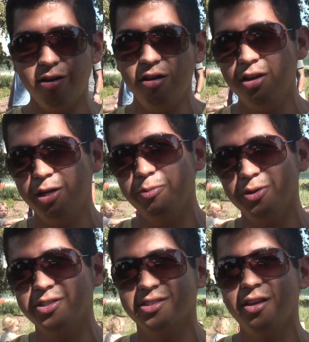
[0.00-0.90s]
oh,
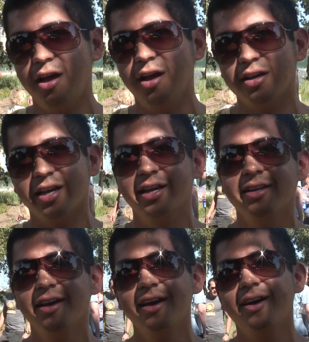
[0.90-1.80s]
liberals suck
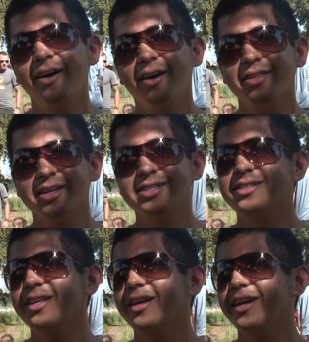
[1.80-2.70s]
and all these
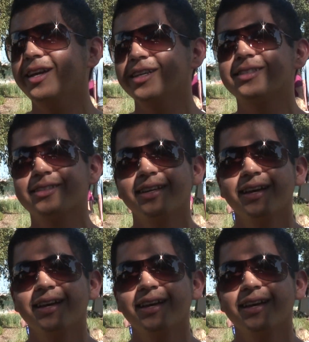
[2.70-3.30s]
things,